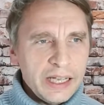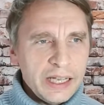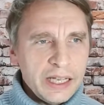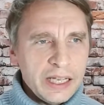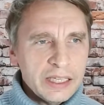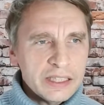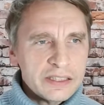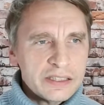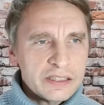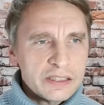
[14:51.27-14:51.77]

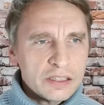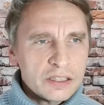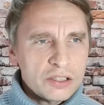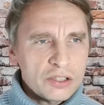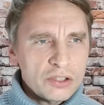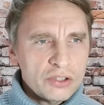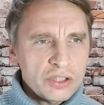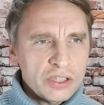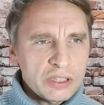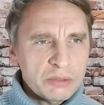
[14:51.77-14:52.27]

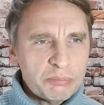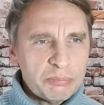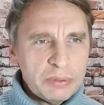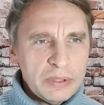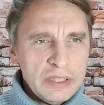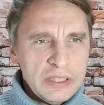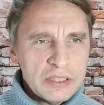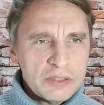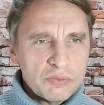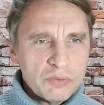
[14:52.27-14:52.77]
Securing
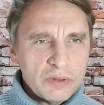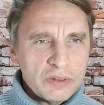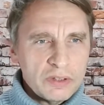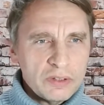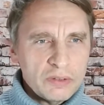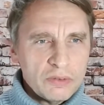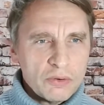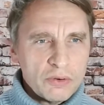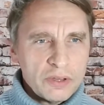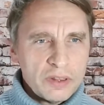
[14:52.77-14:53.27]
peace with the
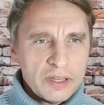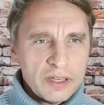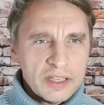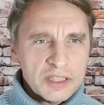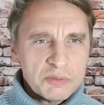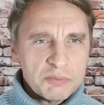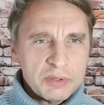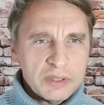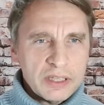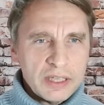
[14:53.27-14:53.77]
North
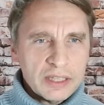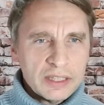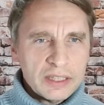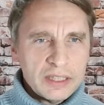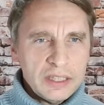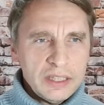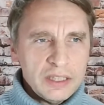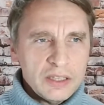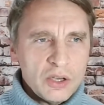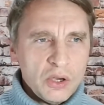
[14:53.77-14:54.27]
has been a
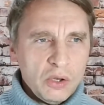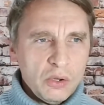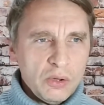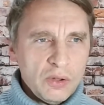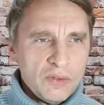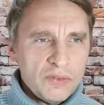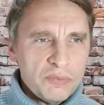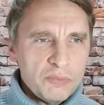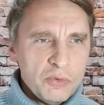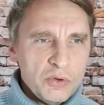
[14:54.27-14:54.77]
key goal
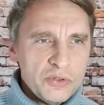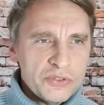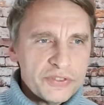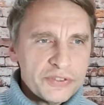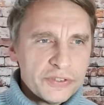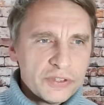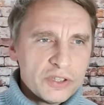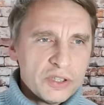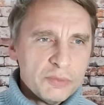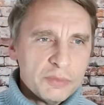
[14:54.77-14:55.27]
of Moon's
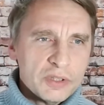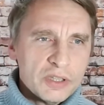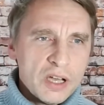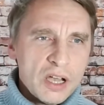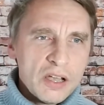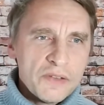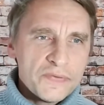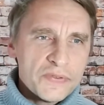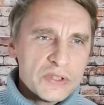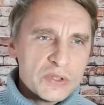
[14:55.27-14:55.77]
term in
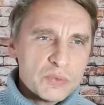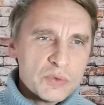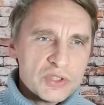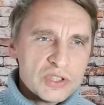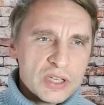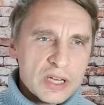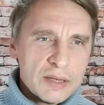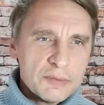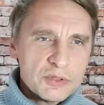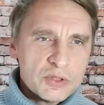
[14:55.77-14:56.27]
office,
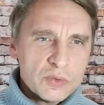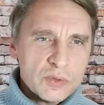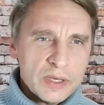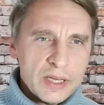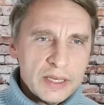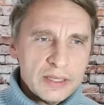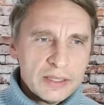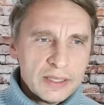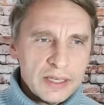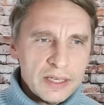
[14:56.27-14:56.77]
which comes to an
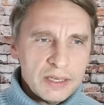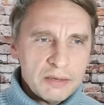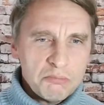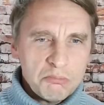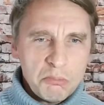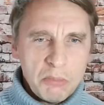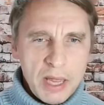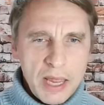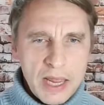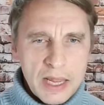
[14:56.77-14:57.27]
end
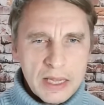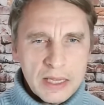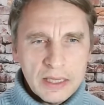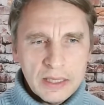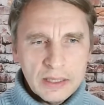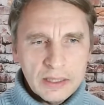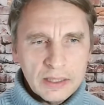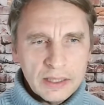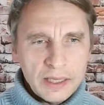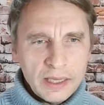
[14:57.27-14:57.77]
in May.
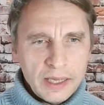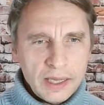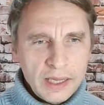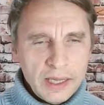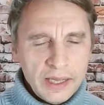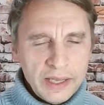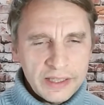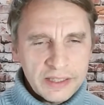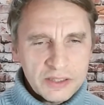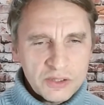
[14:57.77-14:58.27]

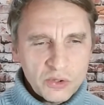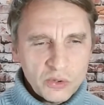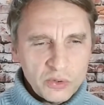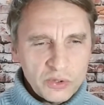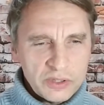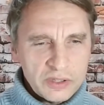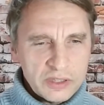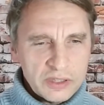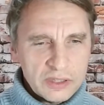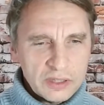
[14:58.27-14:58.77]
And so
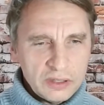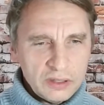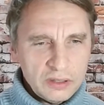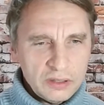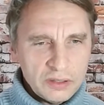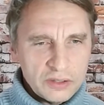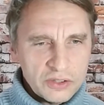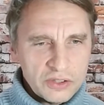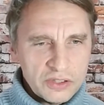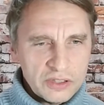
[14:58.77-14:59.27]

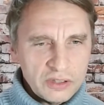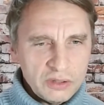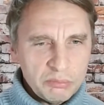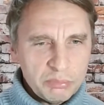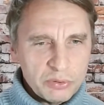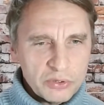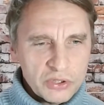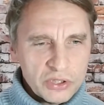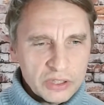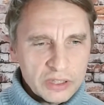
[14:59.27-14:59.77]
they're still
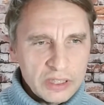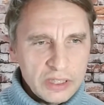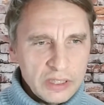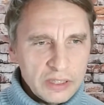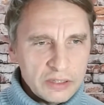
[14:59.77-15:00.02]
pushing.